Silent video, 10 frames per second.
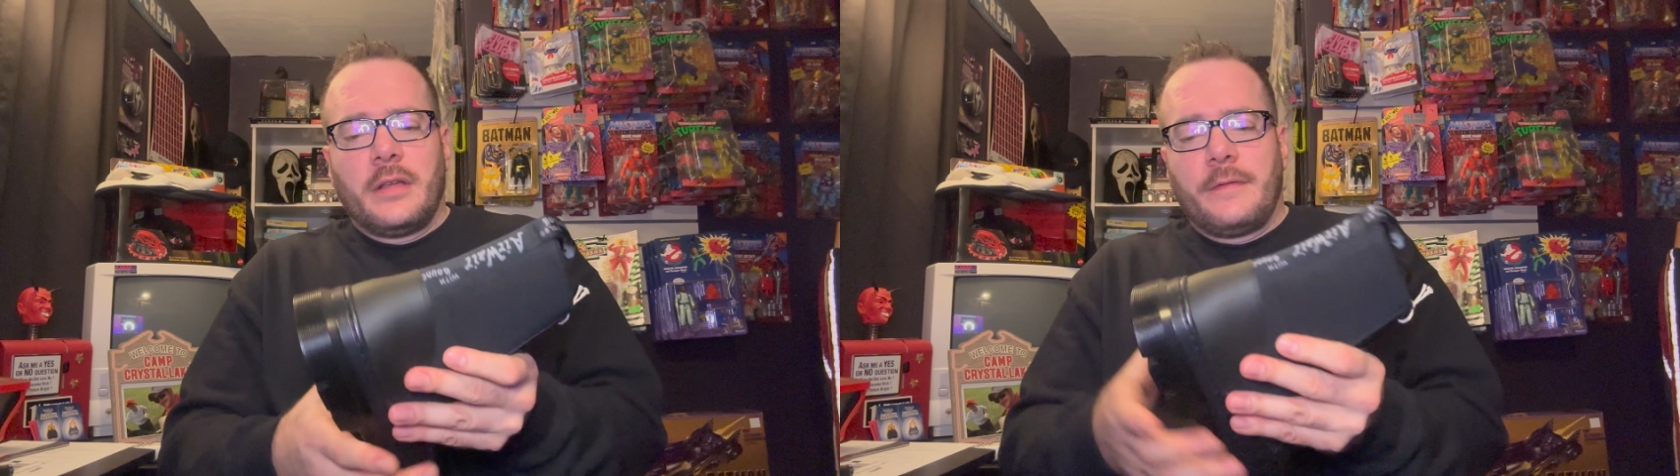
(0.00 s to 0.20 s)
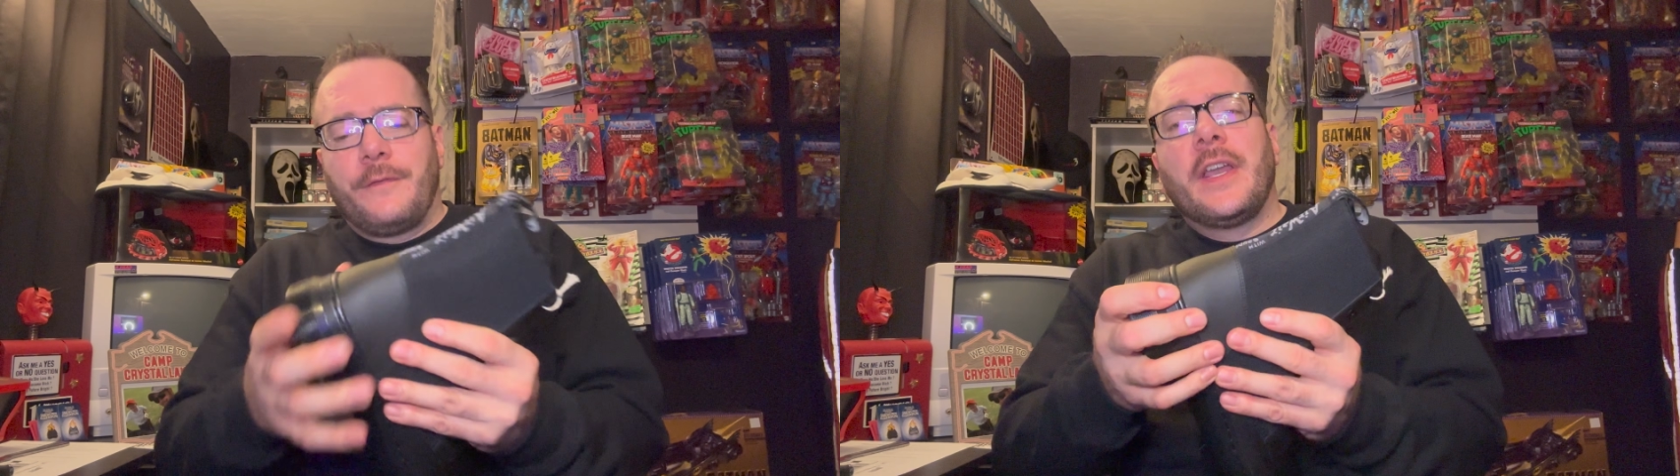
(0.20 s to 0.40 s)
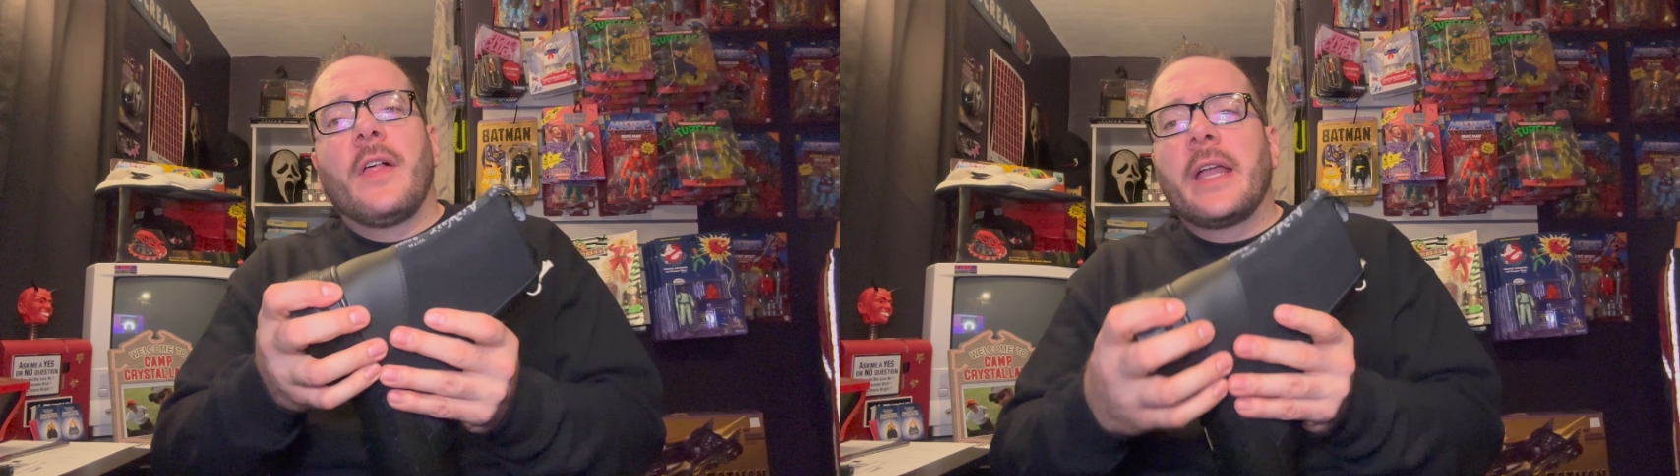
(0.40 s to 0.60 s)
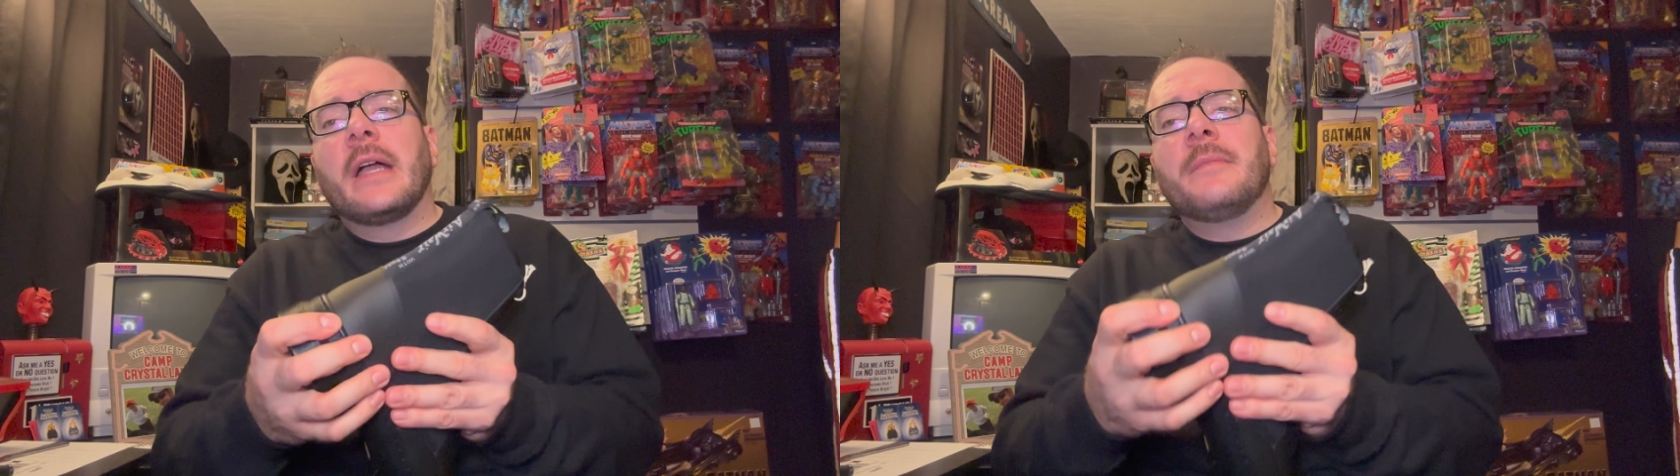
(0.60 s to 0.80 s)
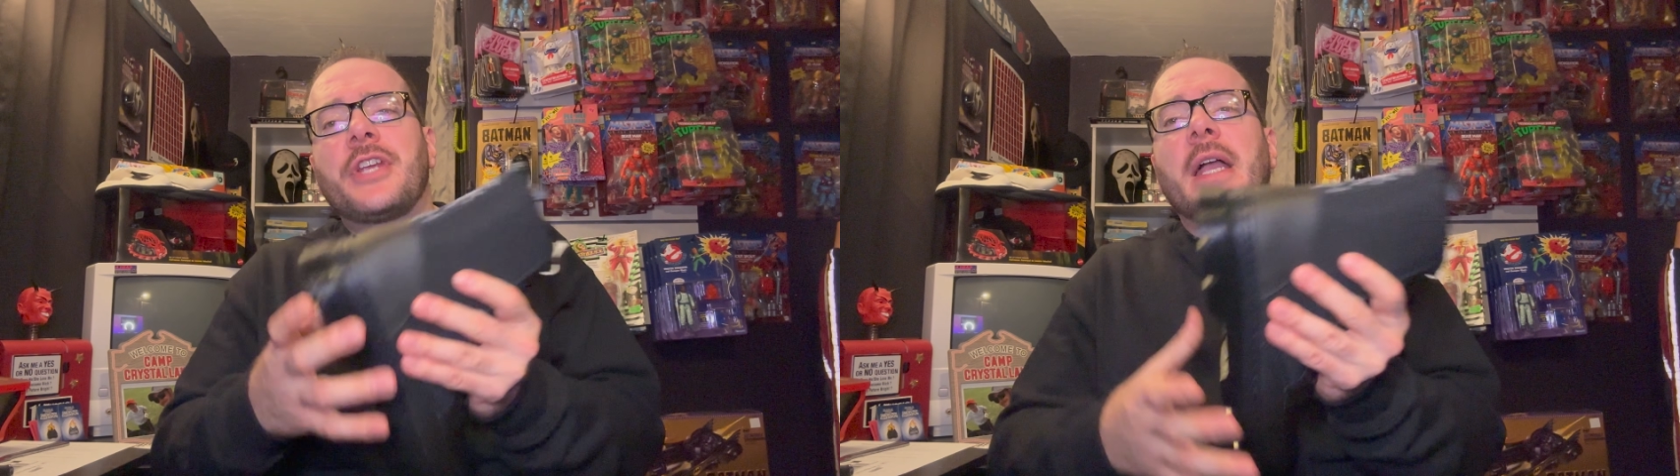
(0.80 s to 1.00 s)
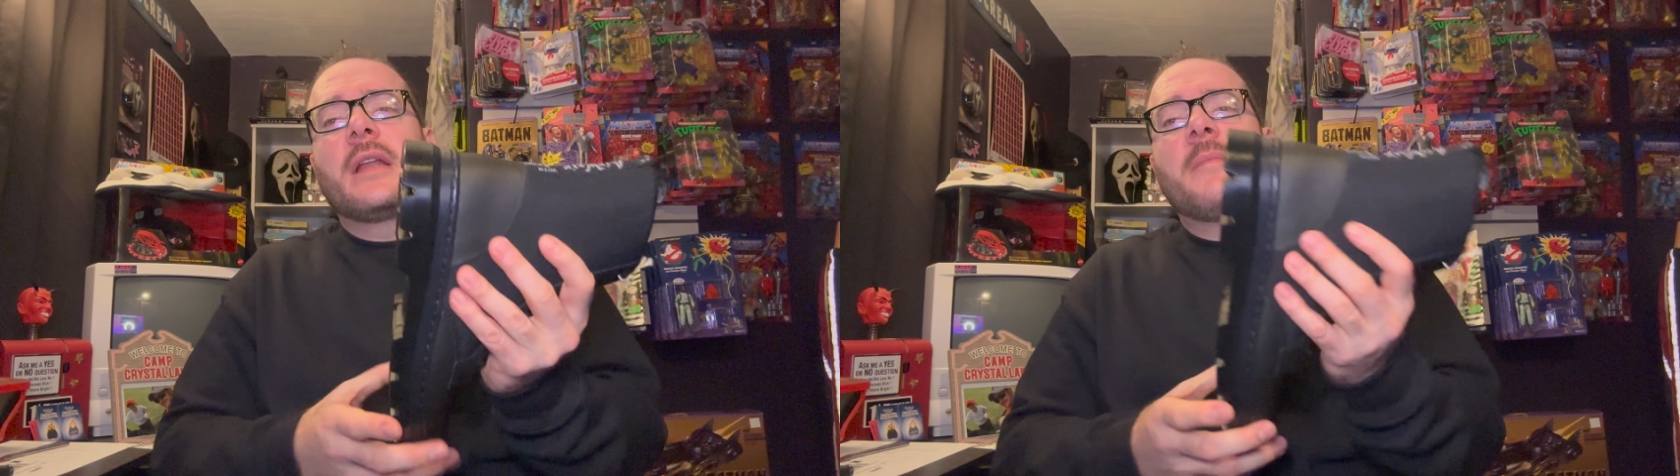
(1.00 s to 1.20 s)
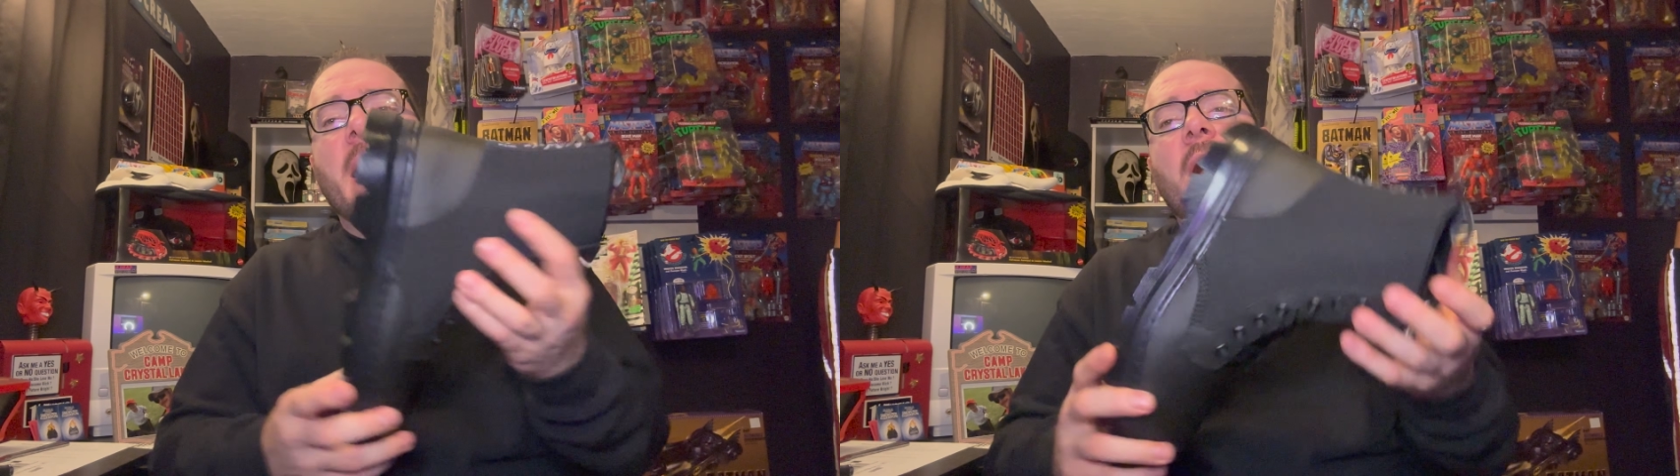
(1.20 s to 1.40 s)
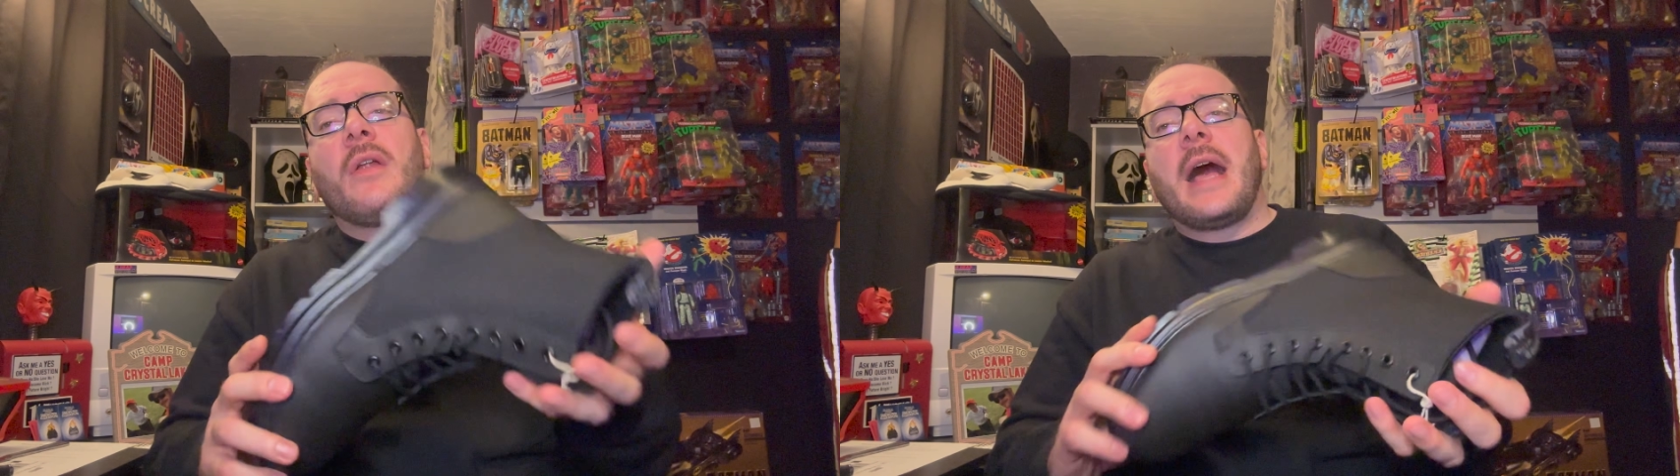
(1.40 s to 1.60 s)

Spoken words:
feeling them, checking them out,